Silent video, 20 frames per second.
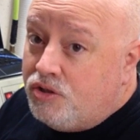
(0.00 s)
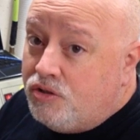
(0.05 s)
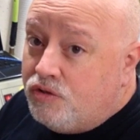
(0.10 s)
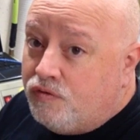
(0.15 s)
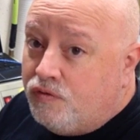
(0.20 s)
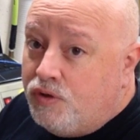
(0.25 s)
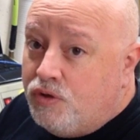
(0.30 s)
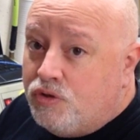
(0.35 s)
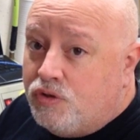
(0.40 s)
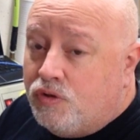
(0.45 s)
use
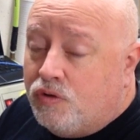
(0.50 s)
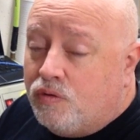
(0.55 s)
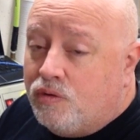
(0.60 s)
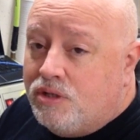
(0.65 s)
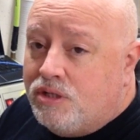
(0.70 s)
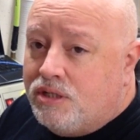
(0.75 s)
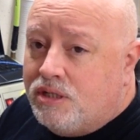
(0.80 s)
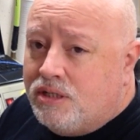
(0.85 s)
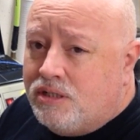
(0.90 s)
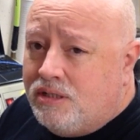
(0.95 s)
Fusion
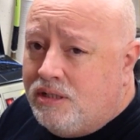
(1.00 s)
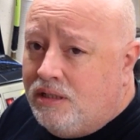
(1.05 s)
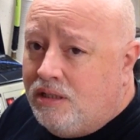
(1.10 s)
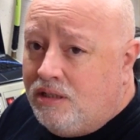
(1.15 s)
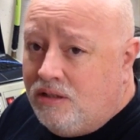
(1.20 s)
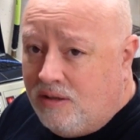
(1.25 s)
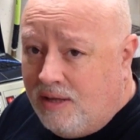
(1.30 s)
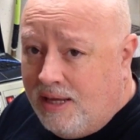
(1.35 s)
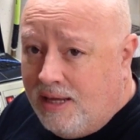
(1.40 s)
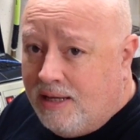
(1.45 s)
360, and
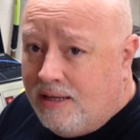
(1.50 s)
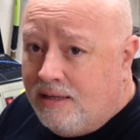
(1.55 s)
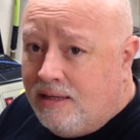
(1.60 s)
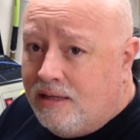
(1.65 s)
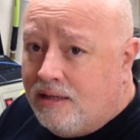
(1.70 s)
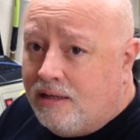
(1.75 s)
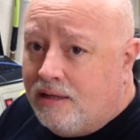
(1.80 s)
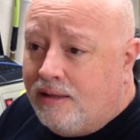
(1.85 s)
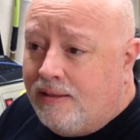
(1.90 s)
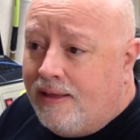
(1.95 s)
you can
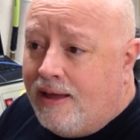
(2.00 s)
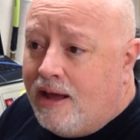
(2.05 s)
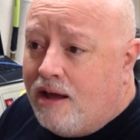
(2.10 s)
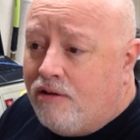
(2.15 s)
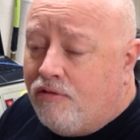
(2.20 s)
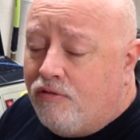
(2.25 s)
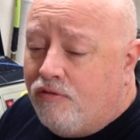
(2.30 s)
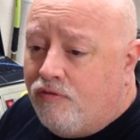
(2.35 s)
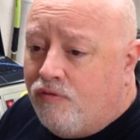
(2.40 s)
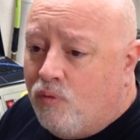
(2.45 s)
get that
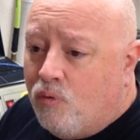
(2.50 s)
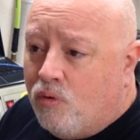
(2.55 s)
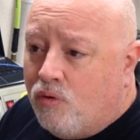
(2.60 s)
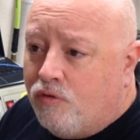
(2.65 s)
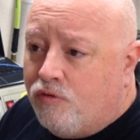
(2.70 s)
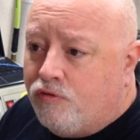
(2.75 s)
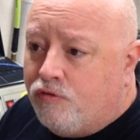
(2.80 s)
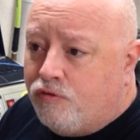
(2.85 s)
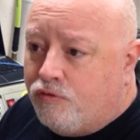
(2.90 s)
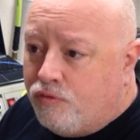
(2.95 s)

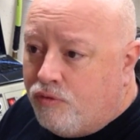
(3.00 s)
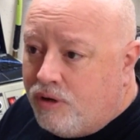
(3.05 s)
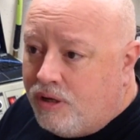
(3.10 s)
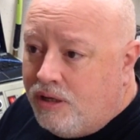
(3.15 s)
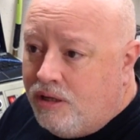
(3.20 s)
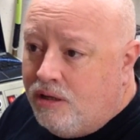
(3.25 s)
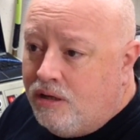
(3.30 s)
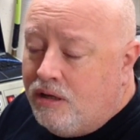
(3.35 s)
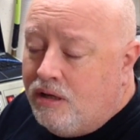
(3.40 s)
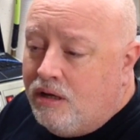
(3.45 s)
for
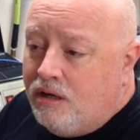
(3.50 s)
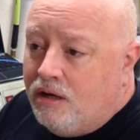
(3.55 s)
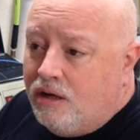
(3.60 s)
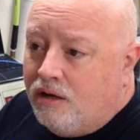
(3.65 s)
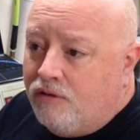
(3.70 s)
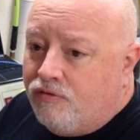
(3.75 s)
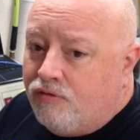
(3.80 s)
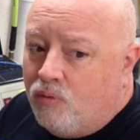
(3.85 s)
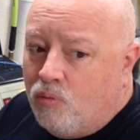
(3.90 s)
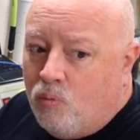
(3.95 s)
free
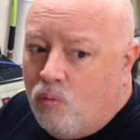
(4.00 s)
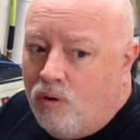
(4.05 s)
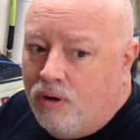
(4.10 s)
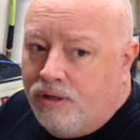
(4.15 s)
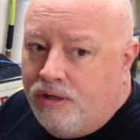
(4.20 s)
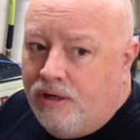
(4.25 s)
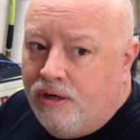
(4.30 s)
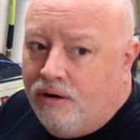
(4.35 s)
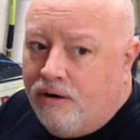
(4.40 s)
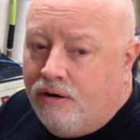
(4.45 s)
for
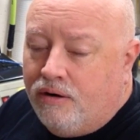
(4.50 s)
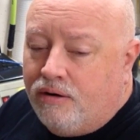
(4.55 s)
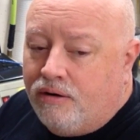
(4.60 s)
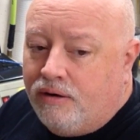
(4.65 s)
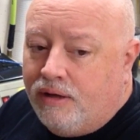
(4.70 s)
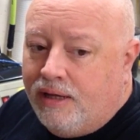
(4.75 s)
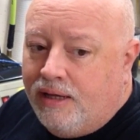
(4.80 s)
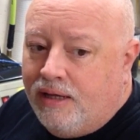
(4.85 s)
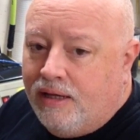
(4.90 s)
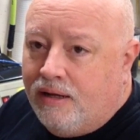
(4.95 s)
1 year.
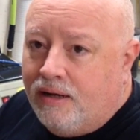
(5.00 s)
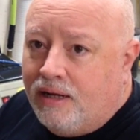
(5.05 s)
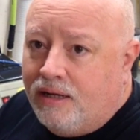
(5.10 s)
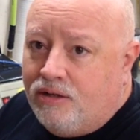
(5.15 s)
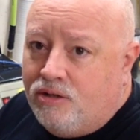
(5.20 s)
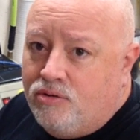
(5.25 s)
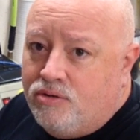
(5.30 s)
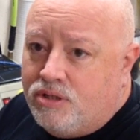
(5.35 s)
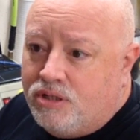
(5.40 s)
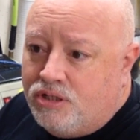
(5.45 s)
And I
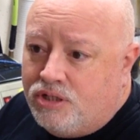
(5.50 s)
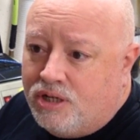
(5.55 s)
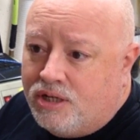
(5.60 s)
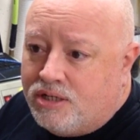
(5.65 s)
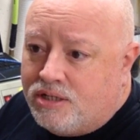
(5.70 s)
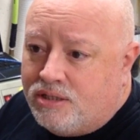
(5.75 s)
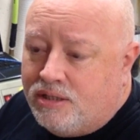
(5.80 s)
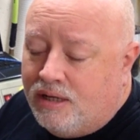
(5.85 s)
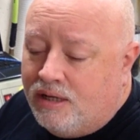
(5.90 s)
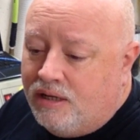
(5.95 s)
do
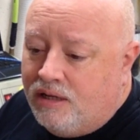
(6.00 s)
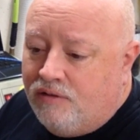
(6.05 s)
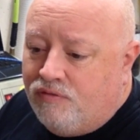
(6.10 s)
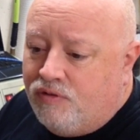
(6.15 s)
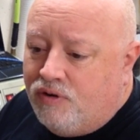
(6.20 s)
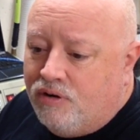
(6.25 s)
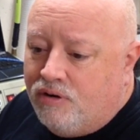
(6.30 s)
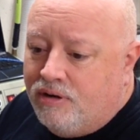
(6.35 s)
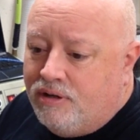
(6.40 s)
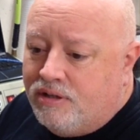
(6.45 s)
suggest that
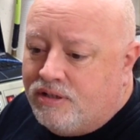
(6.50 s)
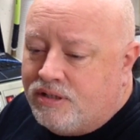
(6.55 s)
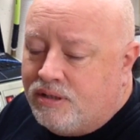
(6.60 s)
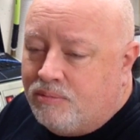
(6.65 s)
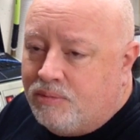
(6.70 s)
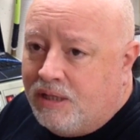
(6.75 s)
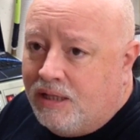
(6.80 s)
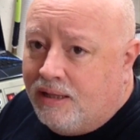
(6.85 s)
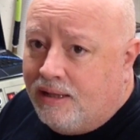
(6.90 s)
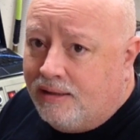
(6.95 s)
if you're into
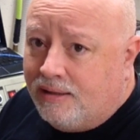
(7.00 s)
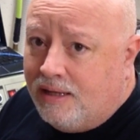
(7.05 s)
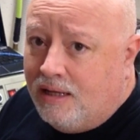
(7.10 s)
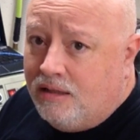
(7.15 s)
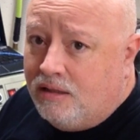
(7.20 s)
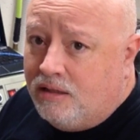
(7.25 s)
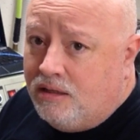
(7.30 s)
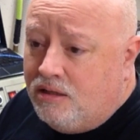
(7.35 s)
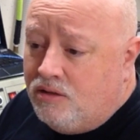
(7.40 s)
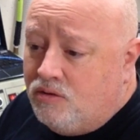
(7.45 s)
something like
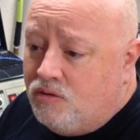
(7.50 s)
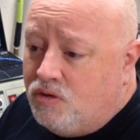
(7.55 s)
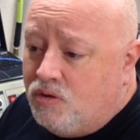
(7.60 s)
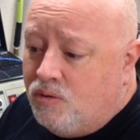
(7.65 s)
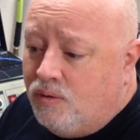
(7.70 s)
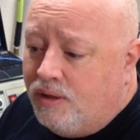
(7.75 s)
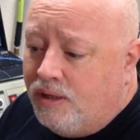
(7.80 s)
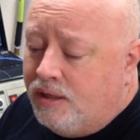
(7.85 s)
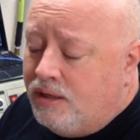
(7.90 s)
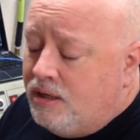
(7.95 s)
that, that you
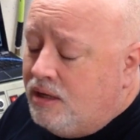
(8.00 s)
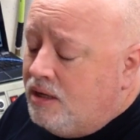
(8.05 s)
do it.